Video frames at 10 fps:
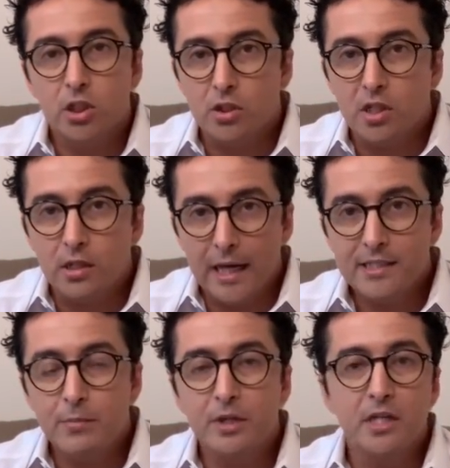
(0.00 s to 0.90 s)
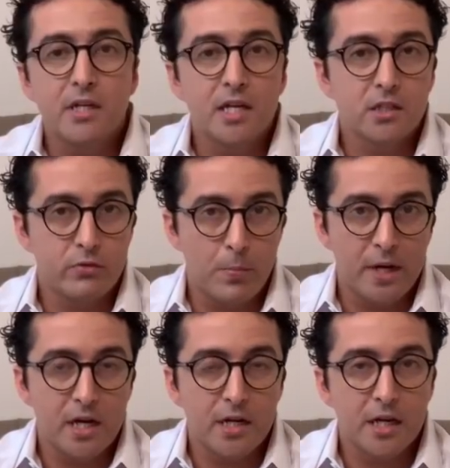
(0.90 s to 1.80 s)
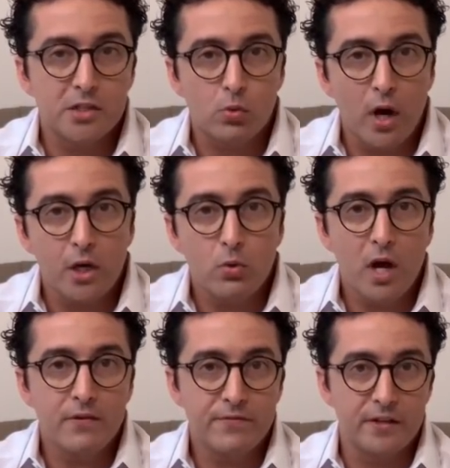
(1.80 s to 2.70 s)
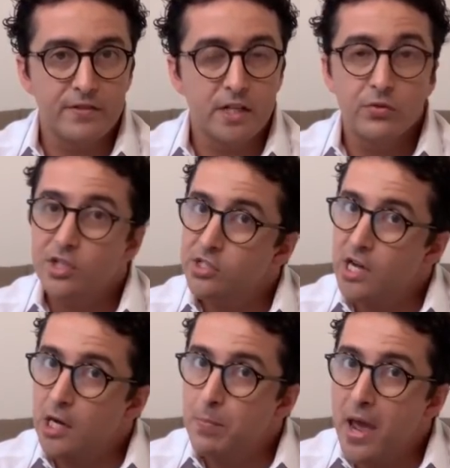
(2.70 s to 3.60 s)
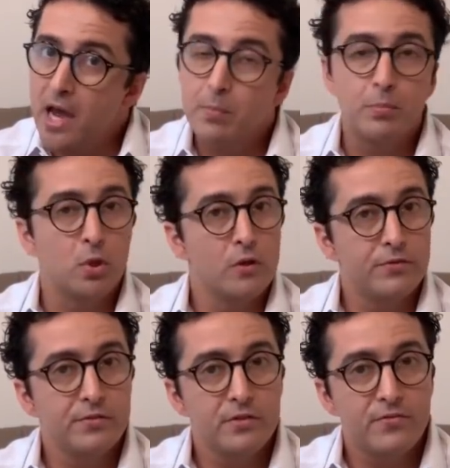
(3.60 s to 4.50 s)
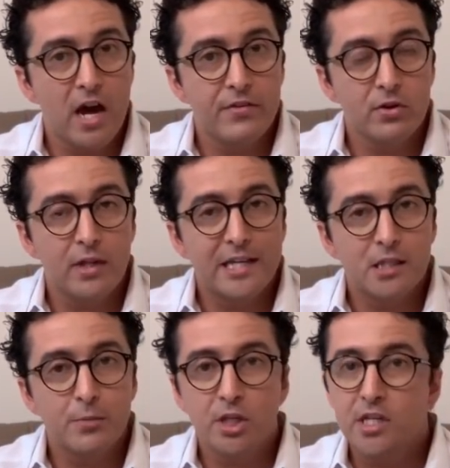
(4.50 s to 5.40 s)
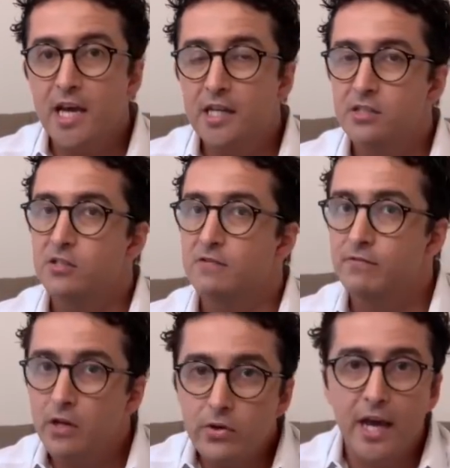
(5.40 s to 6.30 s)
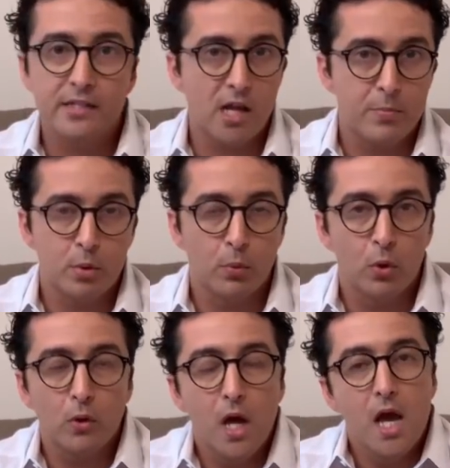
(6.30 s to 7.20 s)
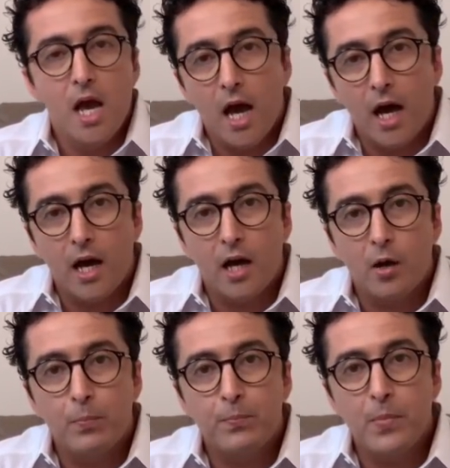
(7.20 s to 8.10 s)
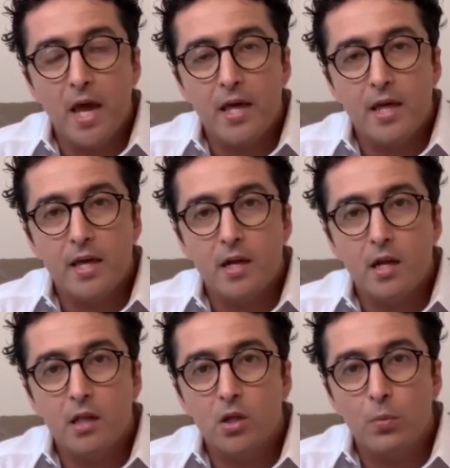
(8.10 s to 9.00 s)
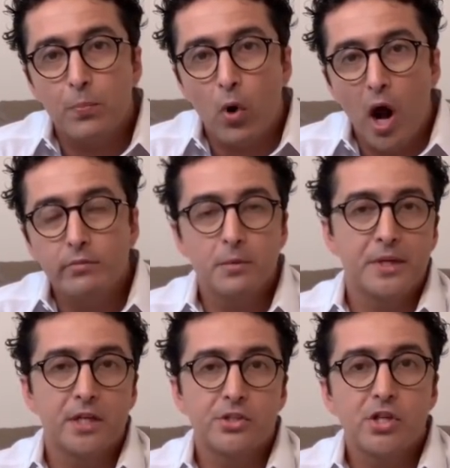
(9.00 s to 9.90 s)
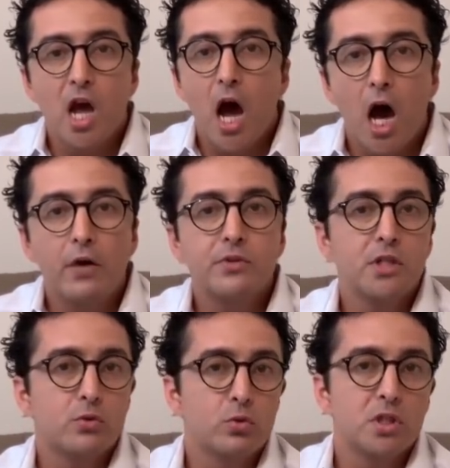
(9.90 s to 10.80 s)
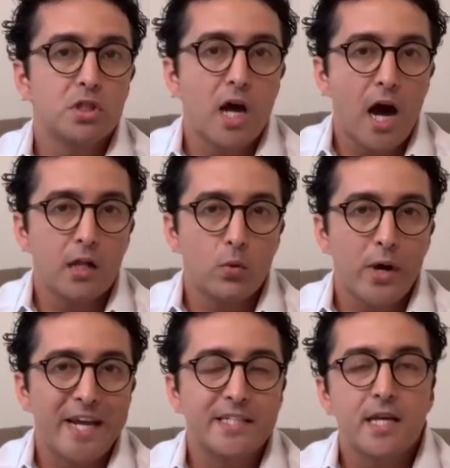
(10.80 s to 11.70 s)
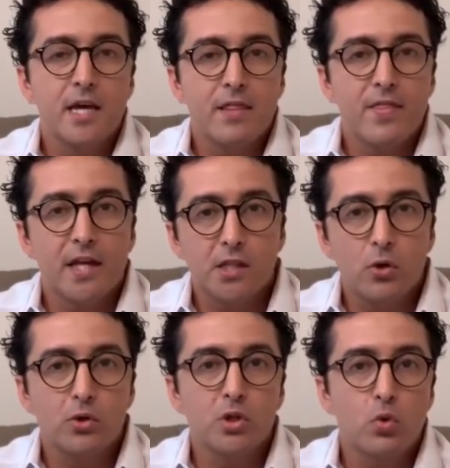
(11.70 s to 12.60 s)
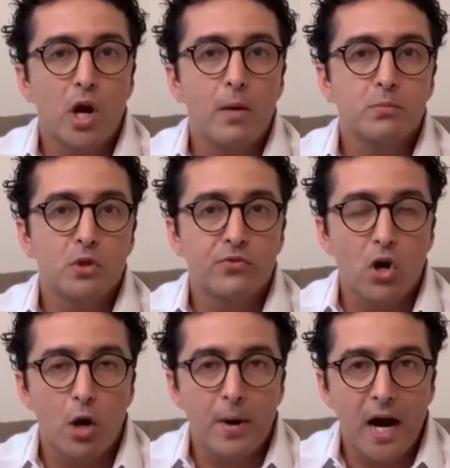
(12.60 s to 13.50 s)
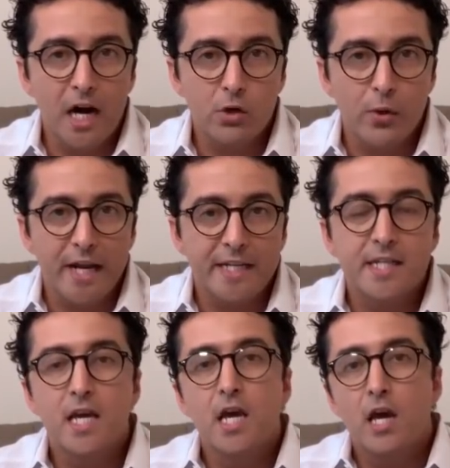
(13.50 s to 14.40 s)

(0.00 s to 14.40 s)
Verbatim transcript: So the glycemic index of a banana is right around 50, which is not bad. Below 55 glycemic index very acceptable. Uh, and the problem is, how do you really tolerate that 30 grams of carbohydrate